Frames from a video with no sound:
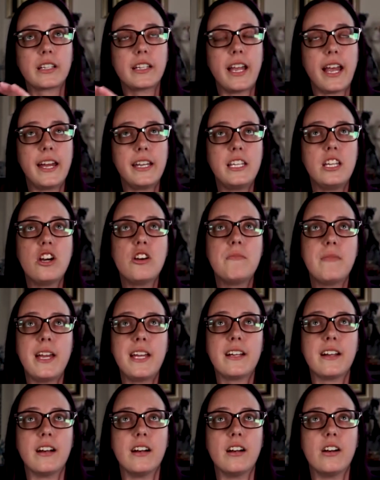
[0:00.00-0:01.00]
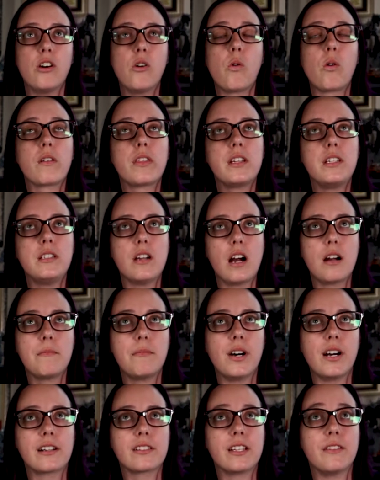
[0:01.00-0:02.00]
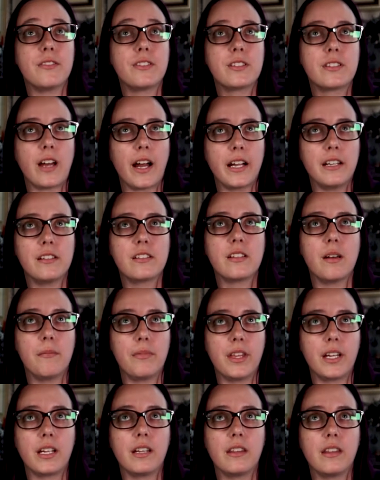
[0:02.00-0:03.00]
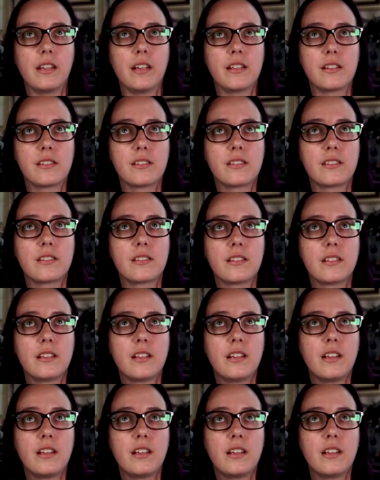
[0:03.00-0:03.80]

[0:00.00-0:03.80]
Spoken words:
Kenny Omega or the Young Bucks have signed something in this,